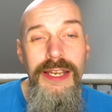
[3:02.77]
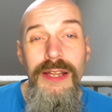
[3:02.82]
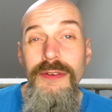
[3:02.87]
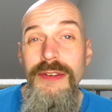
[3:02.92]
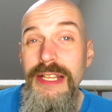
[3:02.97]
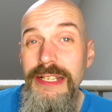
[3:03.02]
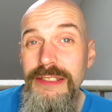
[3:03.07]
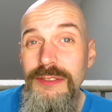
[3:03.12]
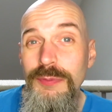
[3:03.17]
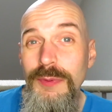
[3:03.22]

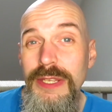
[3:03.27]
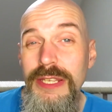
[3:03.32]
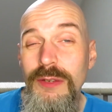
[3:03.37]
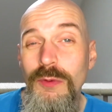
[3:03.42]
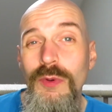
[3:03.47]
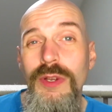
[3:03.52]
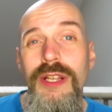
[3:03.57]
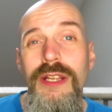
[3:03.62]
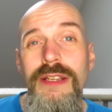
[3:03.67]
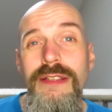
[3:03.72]
Now next
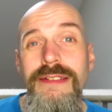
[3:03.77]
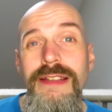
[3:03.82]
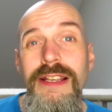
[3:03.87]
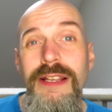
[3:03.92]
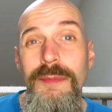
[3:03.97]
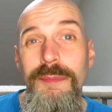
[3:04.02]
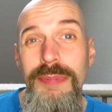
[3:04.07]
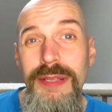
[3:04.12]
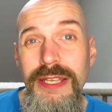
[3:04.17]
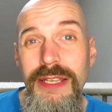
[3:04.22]
week we're gonna
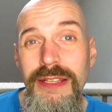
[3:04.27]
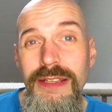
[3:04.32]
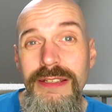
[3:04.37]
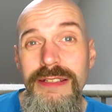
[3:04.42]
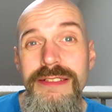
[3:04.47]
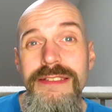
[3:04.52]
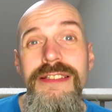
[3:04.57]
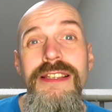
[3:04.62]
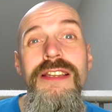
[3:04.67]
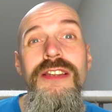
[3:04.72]
take a
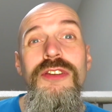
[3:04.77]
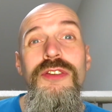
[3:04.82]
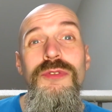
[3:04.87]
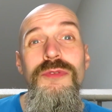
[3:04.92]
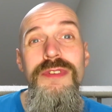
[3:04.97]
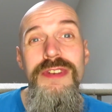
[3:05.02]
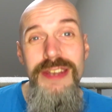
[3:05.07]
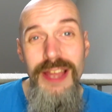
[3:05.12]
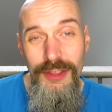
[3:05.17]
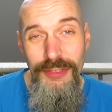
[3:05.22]
pill. It's gonna
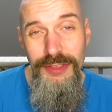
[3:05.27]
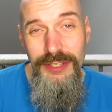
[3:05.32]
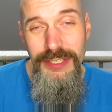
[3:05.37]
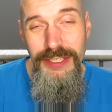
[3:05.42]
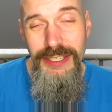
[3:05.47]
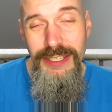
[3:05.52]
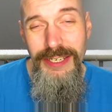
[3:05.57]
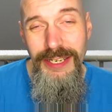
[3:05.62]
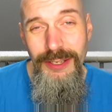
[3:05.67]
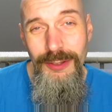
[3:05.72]
do
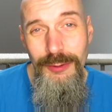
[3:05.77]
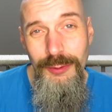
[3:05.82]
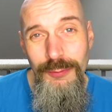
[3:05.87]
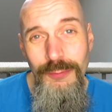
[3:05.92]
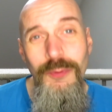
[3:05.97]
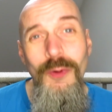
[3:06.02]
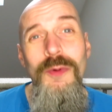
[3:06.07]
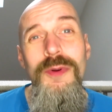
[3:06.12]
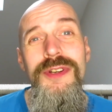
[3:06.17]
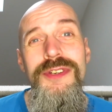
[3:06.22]
nothing, and I
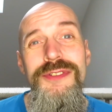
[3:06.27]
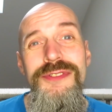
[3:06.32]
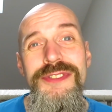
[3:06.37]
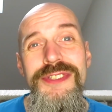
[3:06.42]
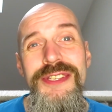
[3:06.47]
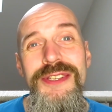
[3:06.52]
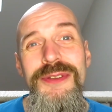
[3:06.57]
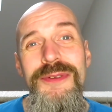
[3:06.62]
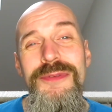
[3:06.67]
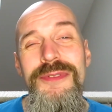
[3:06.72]
look forward to
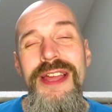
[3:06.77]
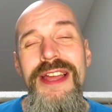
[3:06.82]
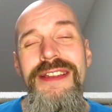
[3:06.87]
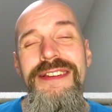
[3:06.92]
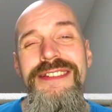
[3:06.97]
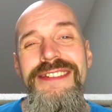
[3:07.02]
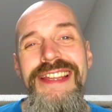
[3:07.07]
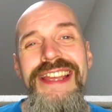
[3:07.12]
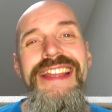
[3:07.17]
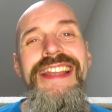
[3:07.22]
seeing you
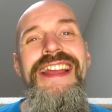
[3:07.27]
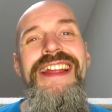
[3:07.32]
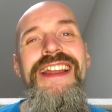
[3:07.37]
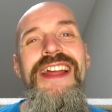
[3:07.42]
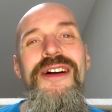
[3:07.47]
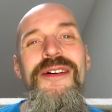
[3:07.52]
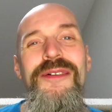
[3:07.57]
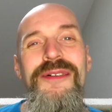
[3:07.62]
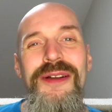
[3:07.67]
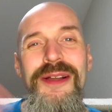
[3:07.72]
then. Take
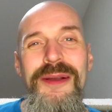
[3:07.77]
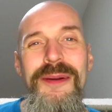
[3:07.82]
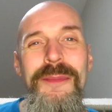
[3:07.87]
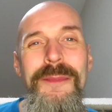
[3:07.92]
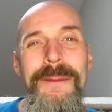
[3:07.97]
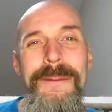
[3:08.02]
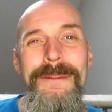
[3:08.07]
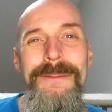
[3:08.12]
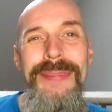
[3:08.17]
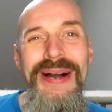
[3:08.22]
care now.
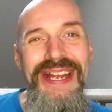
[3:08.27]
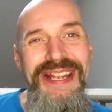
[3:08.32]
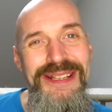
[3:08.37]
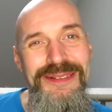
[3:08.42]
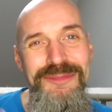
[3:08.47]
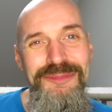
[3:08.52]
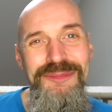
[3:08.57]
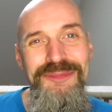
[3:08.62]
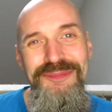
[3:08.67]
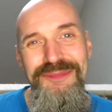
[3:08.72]

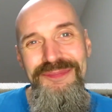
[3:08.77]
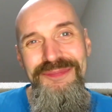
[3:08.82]
Bye.